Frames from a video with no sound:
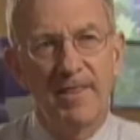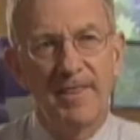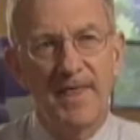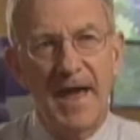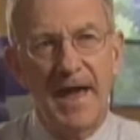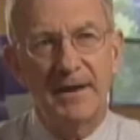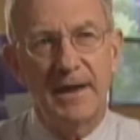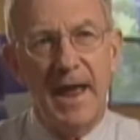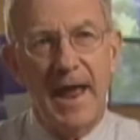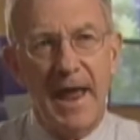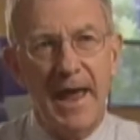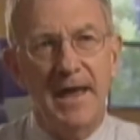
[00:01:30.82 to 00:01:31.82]
that
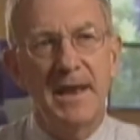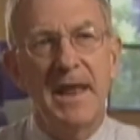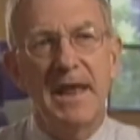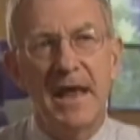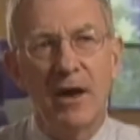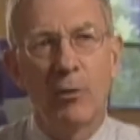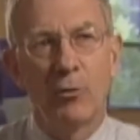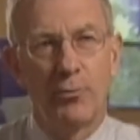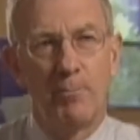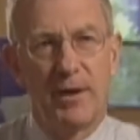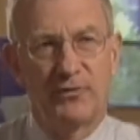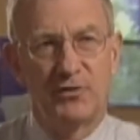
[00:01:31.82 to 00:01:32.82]
had a
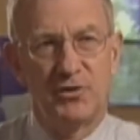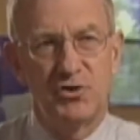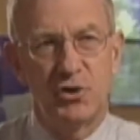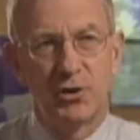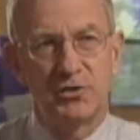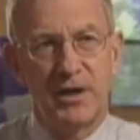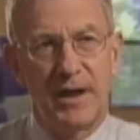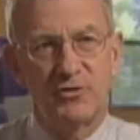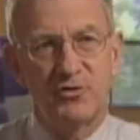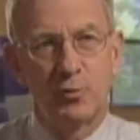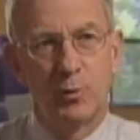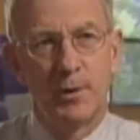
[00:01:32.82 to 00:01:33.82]
health message attached to